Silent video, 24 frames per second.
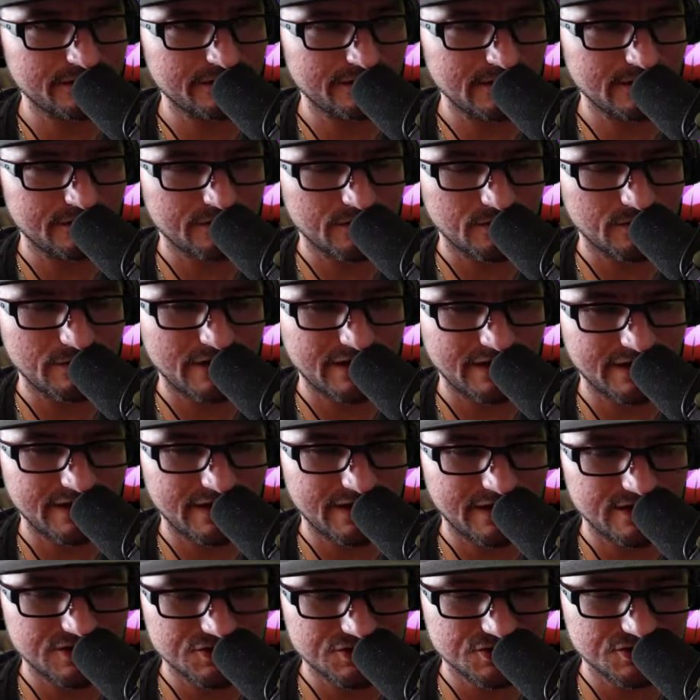different
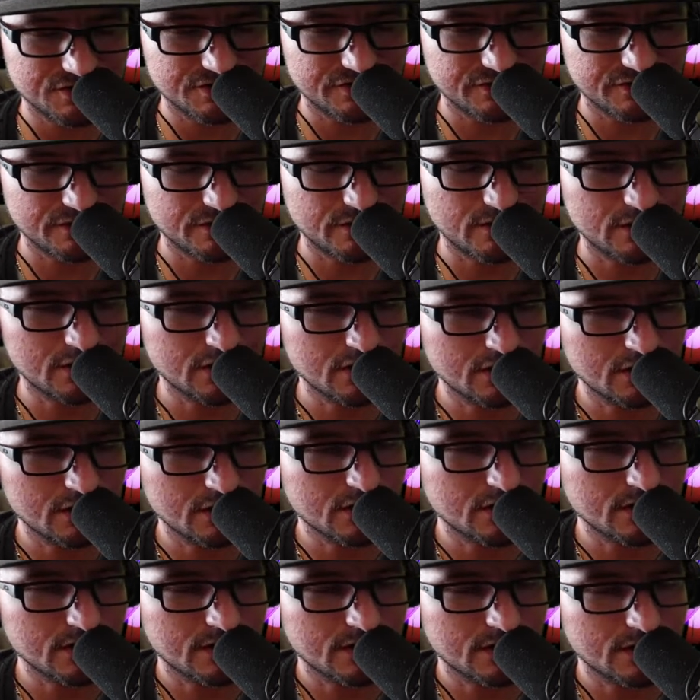medications.
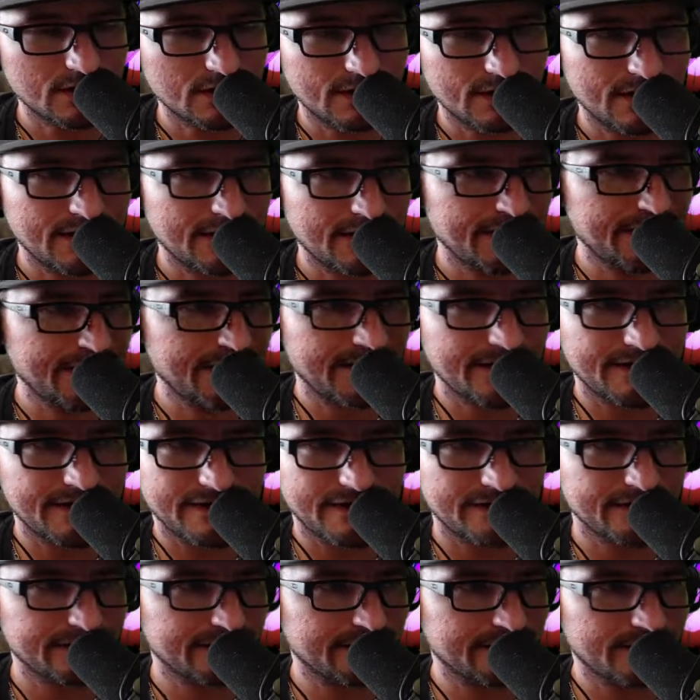
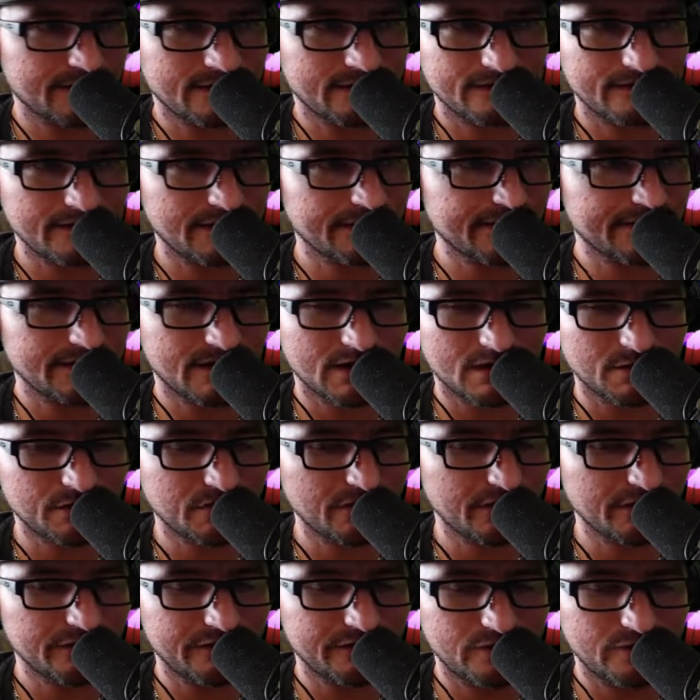And that's not a
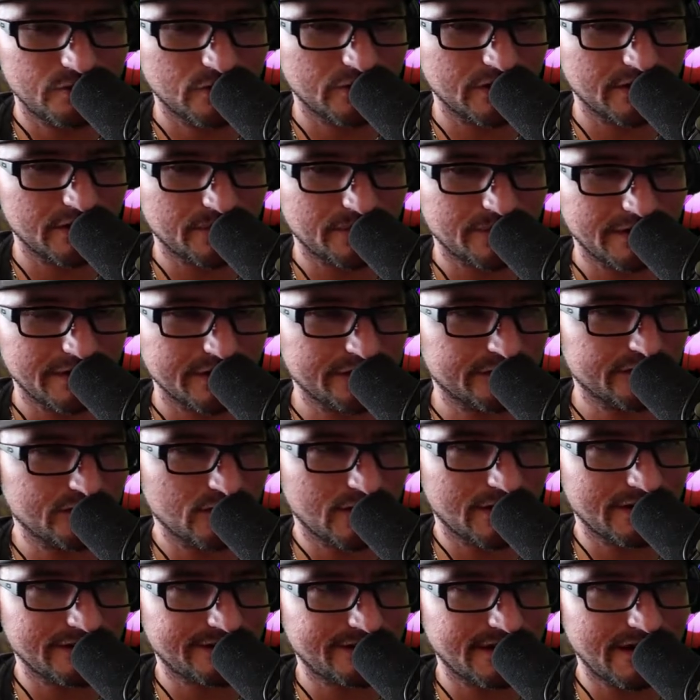place you want to be. So
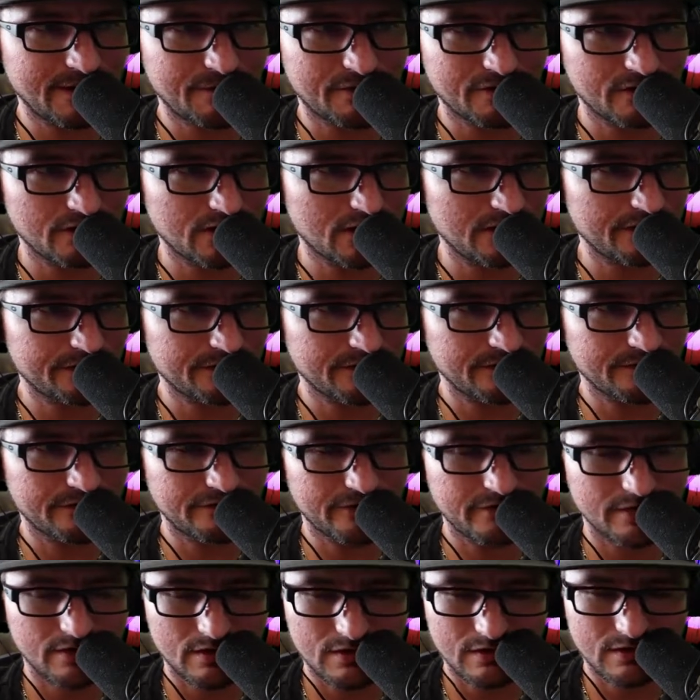I tapered off of
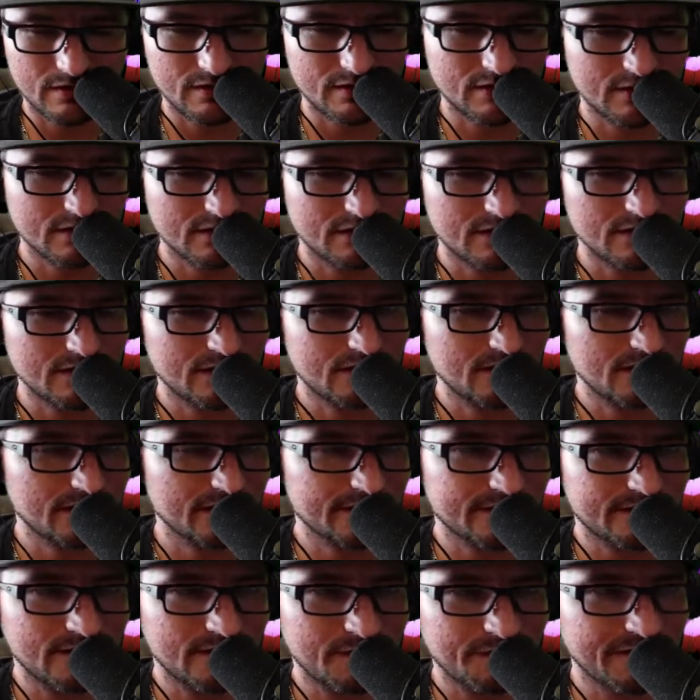
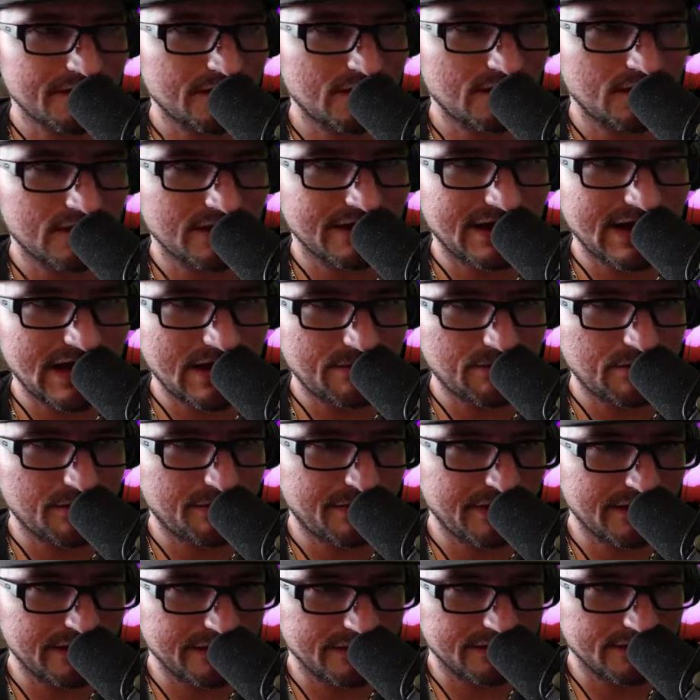something called
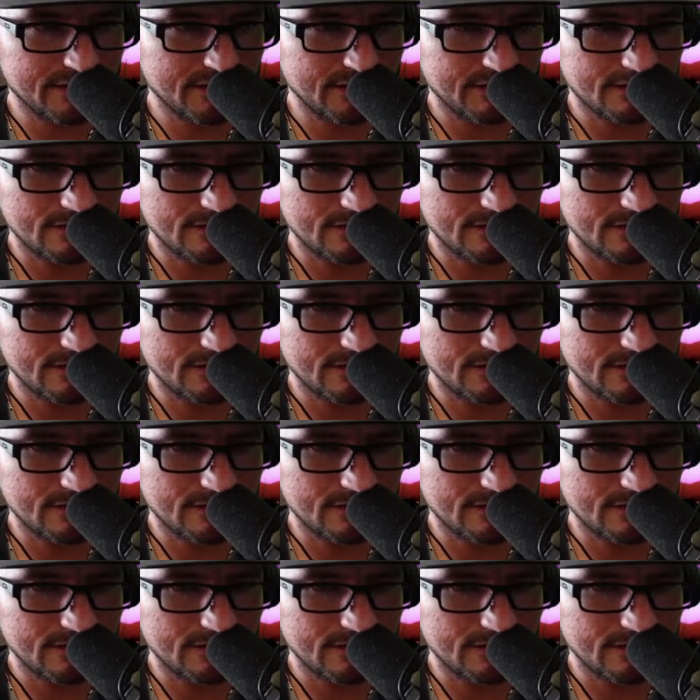gabapentin,